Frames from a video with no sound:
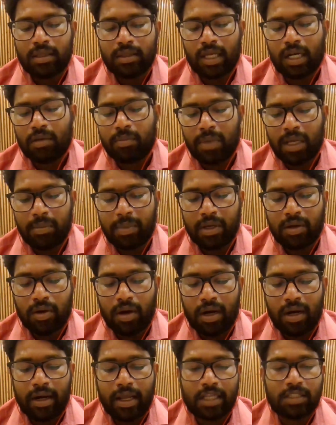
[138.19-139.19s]
that may be
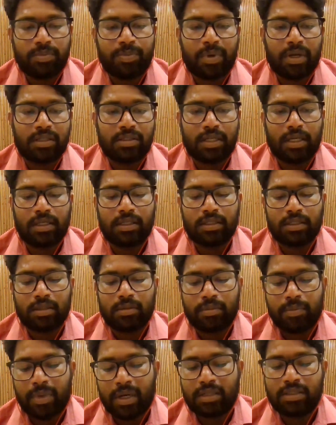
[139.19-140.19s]
called as present
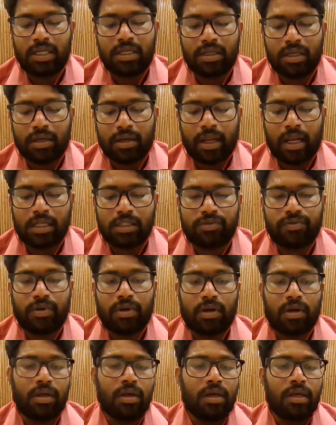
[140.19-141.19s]

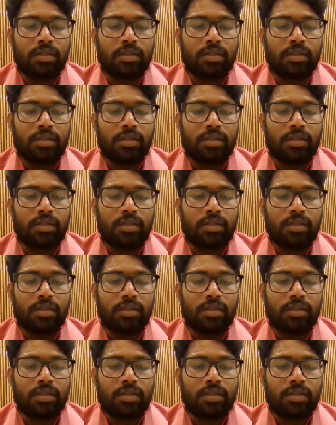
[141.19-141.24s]
transfer.